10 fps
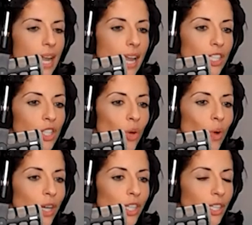And so,
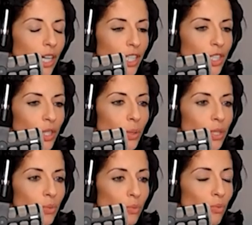what you're going to do
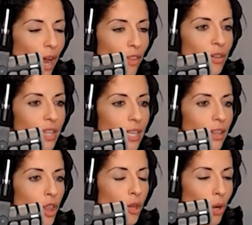is rather than
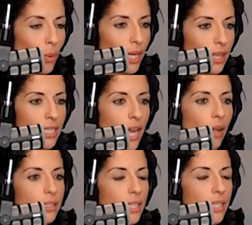throwing in the
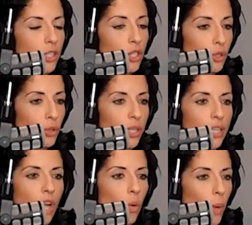towel and saying, screw
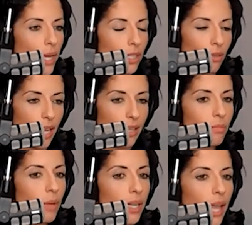this, I'll wait till next
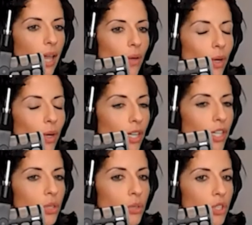Monday, what you're going to
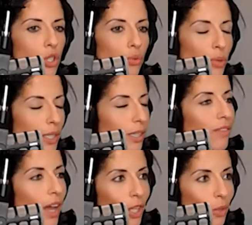do is just
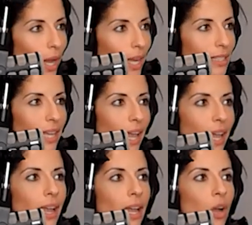reevaluate and
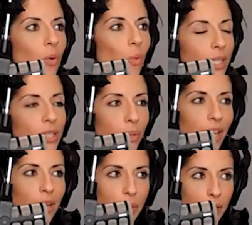say, what's
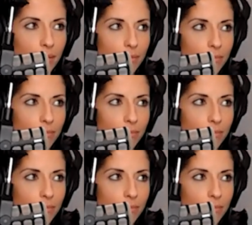plan B?